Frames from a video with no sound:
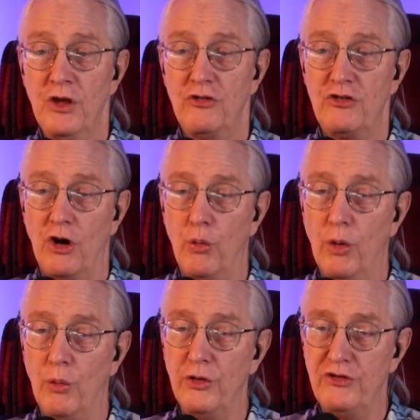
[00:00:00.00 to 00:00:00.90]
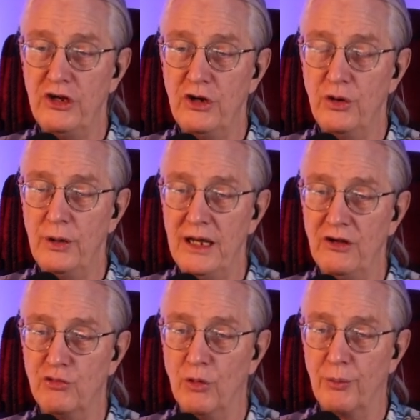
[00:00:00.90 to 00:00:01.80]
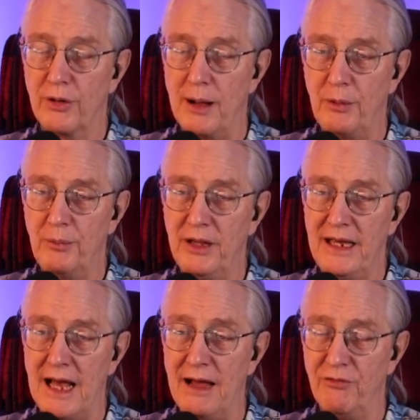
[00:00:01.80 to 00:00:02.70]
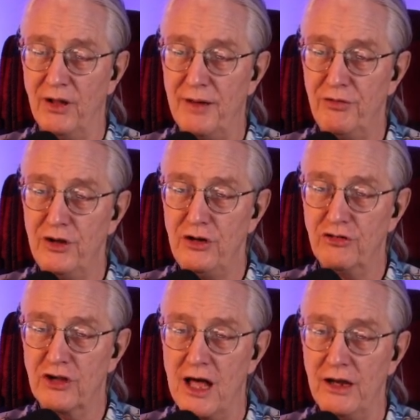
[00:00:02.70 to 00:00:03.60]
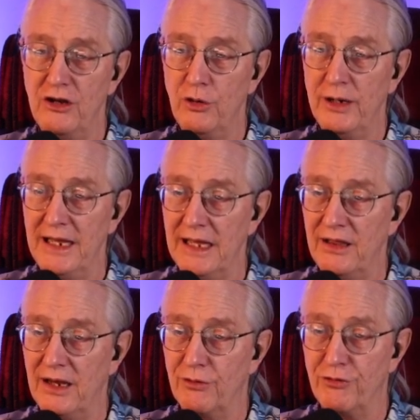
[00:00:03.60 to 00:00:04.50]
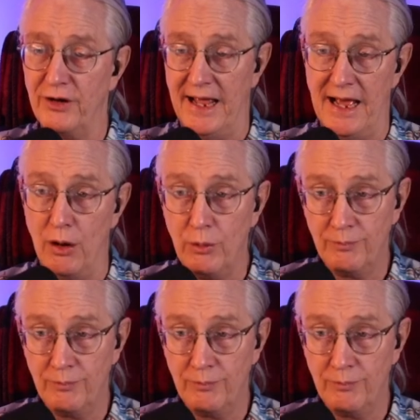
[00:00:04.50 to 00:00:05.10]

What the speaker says: So what we'll do is I've left the discontinuity in there for now.